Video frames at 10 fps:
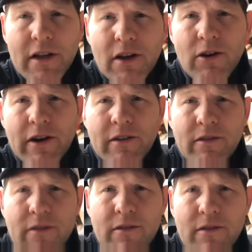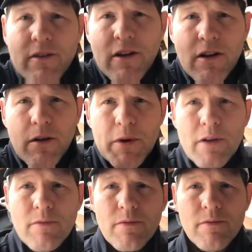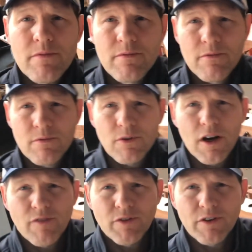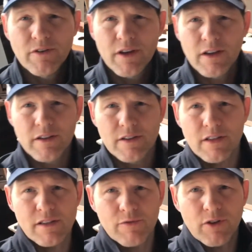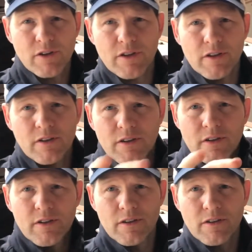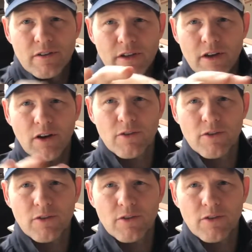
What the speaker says: going a little bit. rough, and it's easy for it to get all